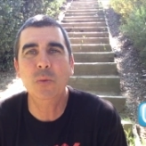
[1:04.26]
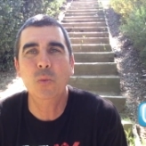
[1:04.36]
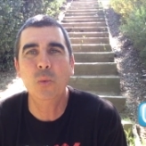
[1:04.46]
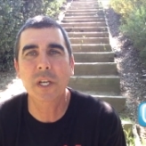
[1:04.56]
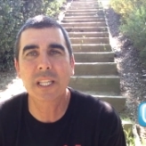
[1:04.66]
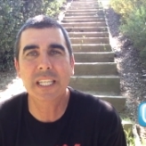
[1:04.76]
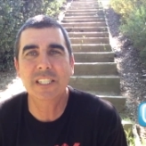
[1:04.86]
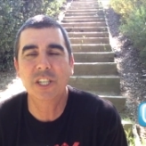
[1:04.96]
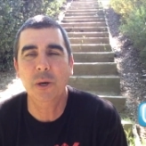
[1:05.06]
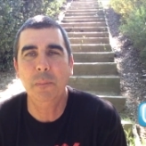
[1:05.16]

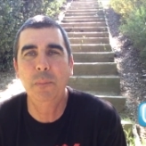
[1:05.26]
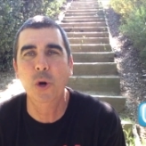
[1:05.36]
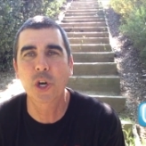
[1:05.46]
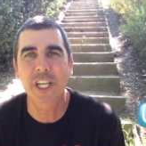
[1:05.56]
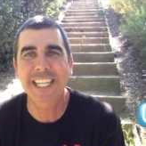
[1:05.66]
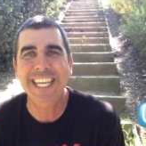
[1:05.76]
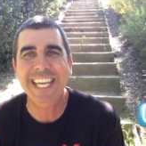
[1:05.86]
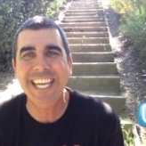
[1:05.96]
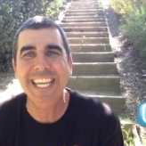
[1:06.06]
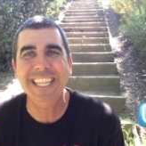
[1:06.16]
willing to put
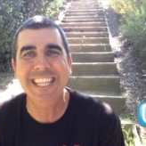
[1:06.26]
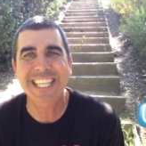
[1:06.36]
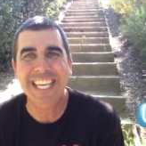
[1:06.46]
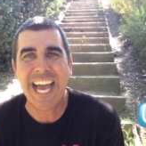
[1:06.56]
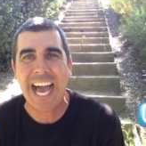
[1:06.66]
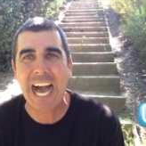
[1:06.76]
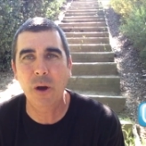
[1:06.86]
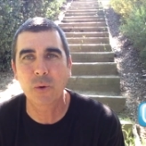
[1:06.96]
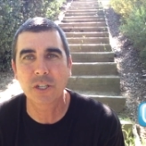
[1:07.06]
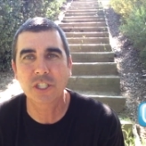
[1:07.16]
in the
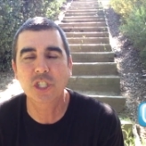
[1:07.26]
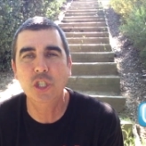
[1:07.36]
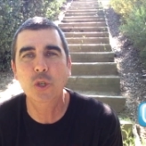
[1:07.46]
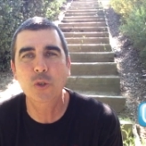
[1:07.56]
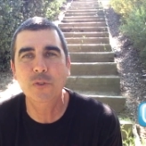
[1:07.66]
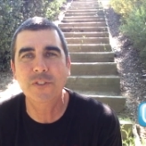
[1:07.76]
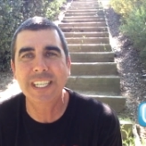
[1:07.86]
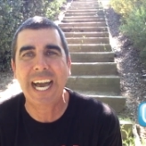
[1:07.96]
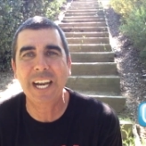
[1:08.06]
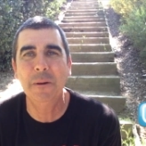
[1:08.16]
hours. You've
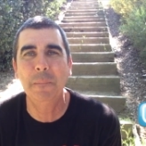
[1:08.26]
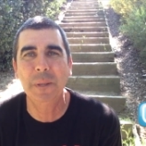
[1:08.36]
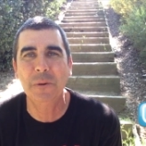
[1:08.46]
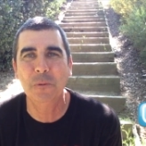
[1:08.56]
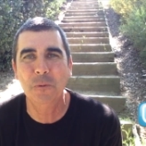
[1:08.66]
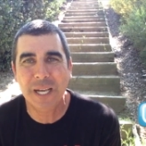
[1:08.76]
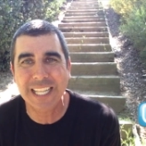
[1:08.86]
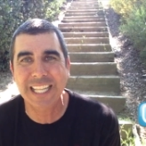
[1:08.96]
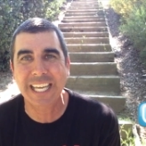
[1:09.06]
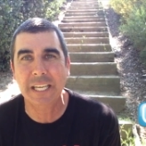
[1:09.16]
got to be
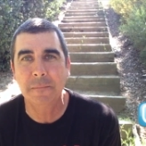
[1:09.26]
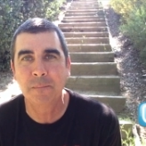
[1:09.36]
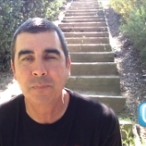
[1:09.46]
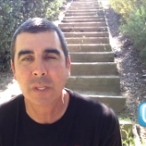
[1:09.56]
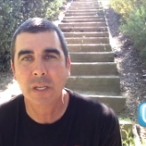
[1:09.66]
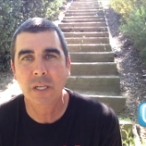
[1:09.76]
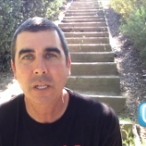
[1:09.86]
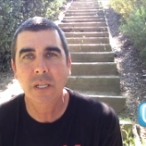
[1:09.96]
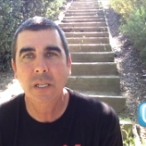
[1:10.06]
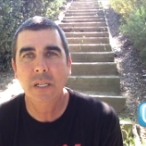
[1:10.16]
willing
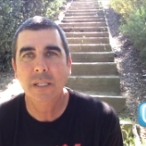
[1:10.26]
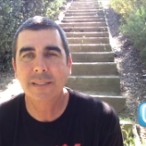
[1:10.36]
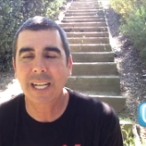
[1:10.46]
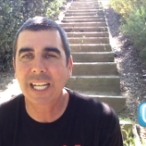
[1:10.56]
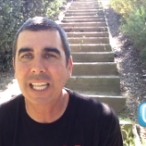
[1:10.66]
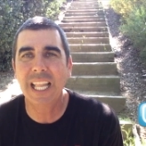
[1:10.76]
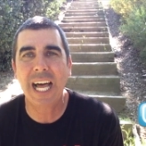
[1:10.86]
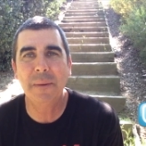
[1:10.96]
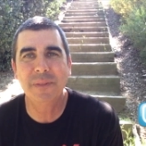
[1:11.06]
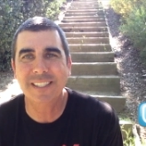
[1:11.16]
to
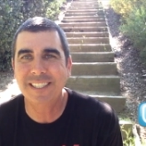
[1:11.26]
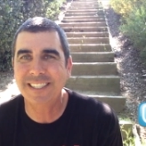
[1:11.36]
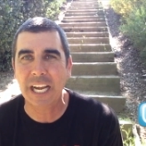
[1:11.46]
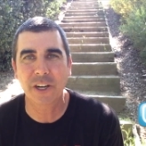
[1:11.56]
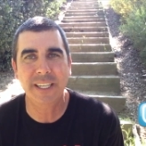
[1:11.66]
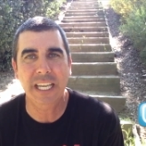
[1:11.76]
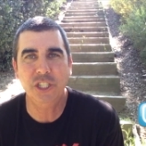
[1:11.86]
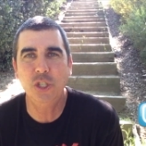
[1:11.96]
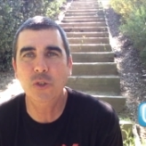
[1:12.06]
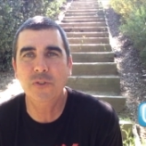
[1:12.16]
climb the
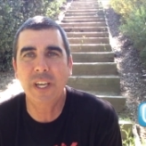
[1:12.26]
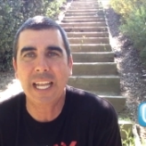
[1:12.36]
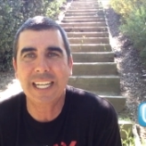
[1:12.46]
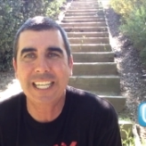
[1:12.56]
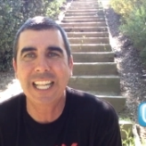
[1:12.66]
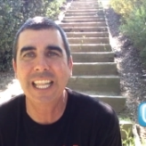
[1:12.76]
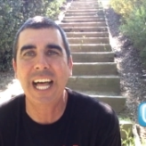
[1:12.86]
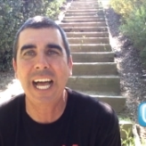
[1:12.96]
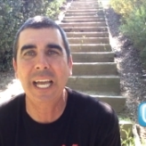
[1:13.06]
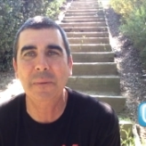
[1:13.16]
staircase. You've got to
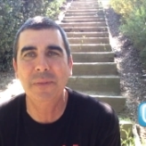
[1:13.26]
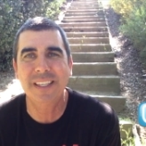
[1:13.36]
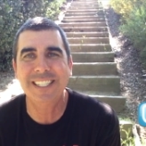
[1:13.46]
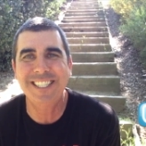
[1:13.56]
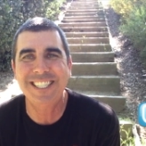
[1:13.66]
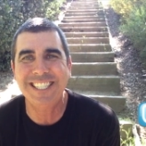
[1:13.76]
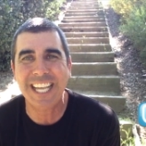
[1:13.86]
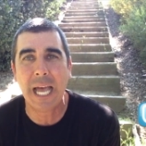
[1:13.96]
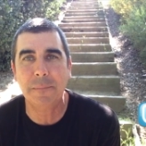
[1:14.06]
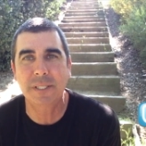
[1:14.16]
climb the
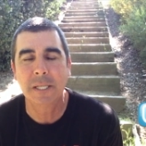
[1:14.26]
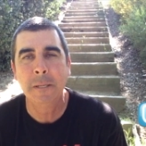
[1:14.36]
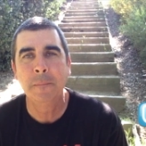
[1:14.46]
steps.